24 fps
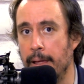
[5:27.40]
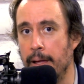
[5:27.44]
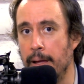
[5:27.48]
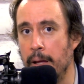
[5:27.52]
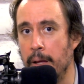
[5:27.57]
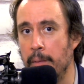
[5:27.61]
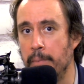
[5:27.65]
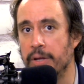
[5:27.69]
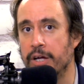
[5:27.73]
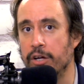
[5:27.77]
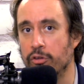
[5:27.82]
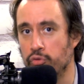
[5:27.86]

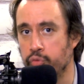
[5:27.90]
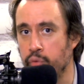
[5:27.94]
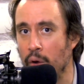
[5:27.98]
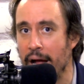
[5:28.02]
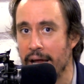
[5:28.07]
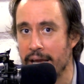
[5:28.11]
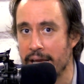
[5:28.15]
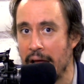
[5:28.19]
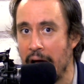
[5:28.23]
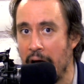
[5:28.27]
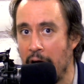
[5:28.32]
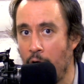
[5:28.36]
Because
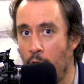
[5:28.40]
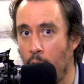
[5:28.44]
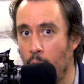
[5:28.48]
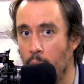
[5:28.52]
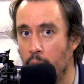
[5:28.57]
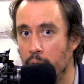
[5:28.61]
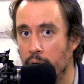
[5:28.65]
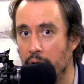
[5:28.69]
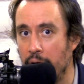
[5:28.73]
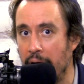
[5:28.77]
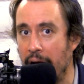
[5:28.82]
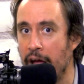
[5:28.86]
right
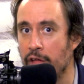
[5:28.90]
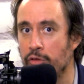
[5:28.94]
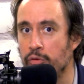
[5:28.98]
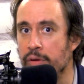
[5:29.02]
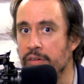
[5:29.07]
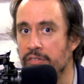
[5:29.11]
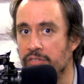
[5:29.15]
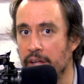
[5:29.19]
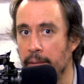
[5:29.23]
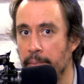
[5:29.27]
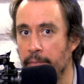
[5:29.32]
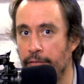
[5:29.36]
now, as we
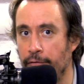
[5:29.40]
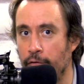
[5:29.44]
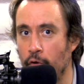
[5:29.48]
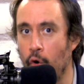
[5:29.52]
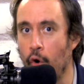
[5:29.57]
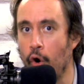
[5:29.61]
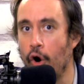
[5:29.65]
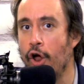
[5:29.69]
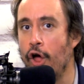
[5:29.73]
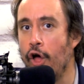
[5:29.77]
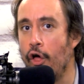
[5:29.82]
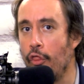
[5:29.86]
said
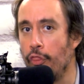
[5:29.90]
before,